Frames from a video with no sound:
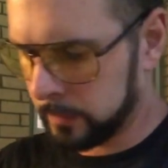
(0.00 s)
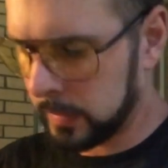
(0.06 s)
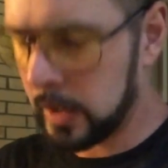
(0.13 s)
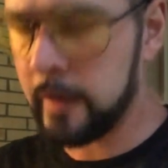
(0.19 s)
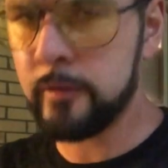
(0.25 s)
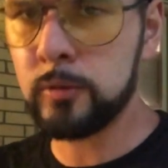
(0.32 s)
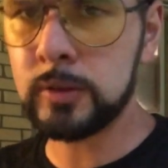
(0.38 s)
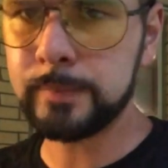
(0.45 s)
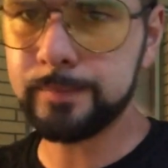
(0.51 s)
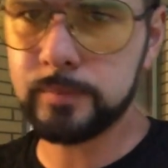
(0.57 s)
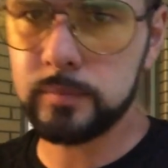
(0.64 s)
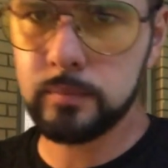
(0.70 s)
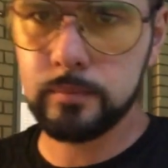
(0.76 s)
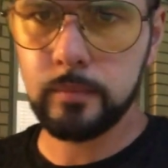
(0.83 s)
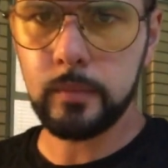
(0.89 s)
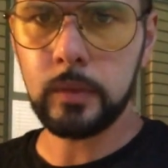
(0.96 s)
Hey everyone,
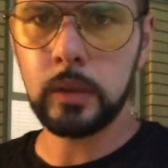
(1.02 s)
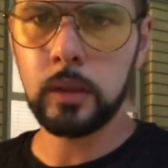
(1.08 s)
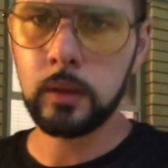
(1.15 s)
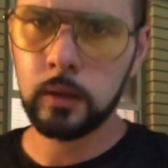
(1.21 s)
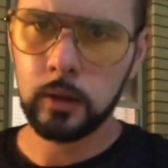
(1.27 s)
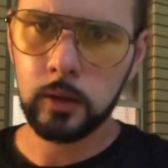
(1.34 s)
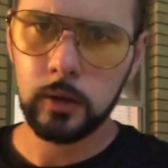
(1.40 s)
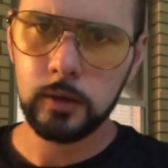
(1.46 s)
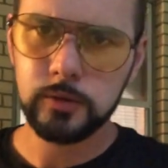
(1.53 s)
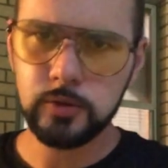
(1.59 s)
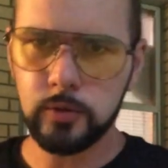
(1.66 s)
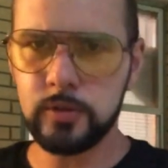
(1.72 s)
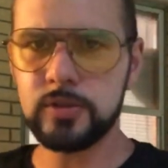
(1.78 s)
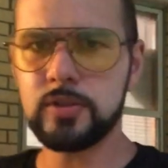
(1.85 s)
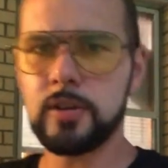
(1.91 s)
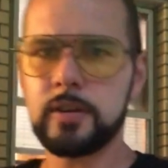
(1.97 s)

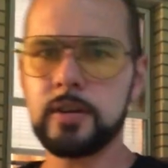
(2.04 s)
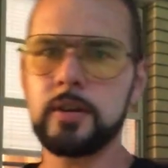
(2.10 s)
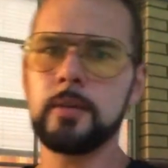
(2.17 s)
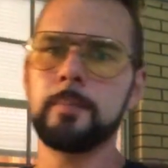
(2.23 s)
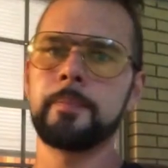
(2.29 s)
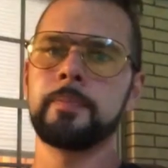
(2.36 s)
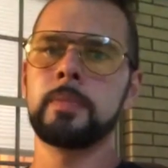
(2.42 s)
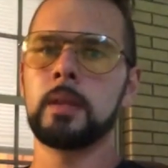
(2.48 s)
Tony Stark here.